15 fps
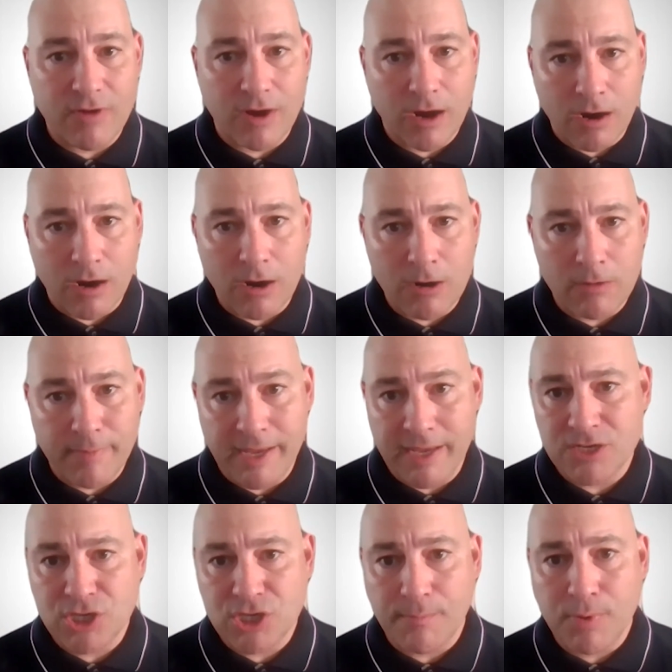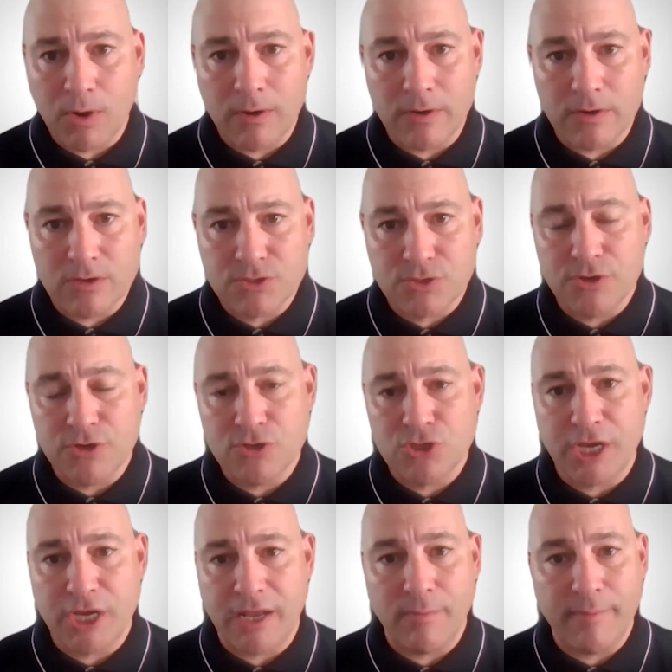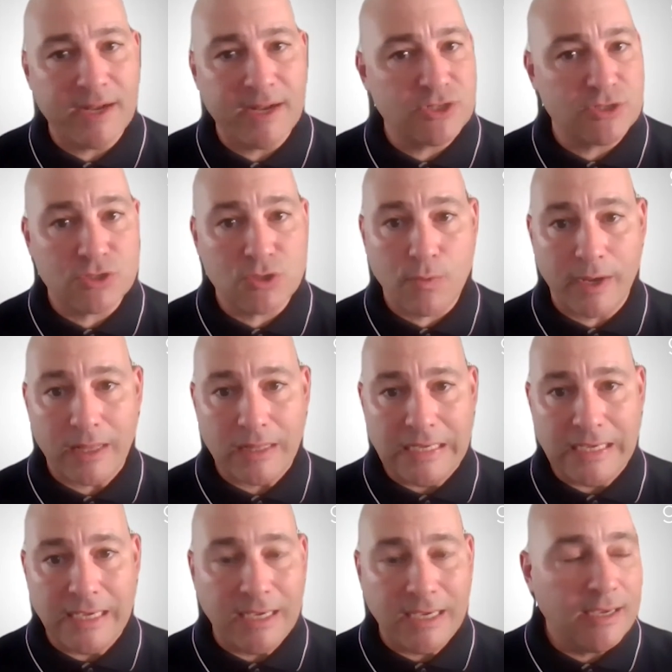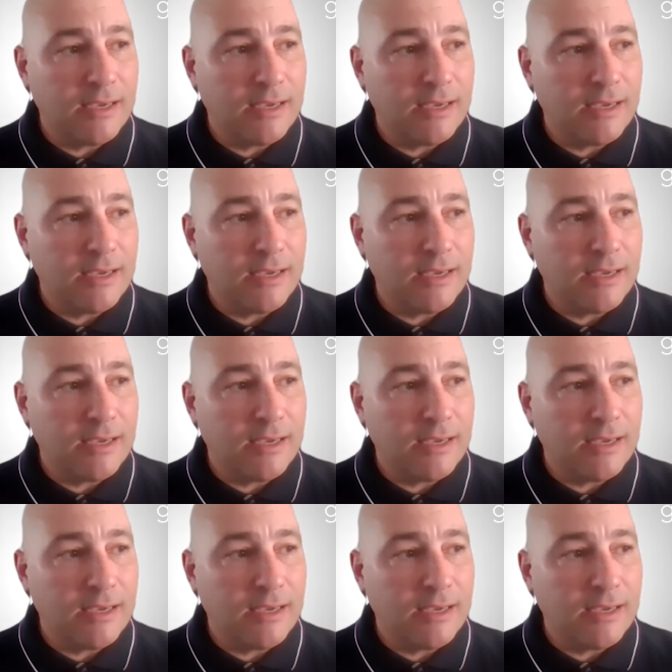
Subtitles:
our managing partners or your channel managers quickly.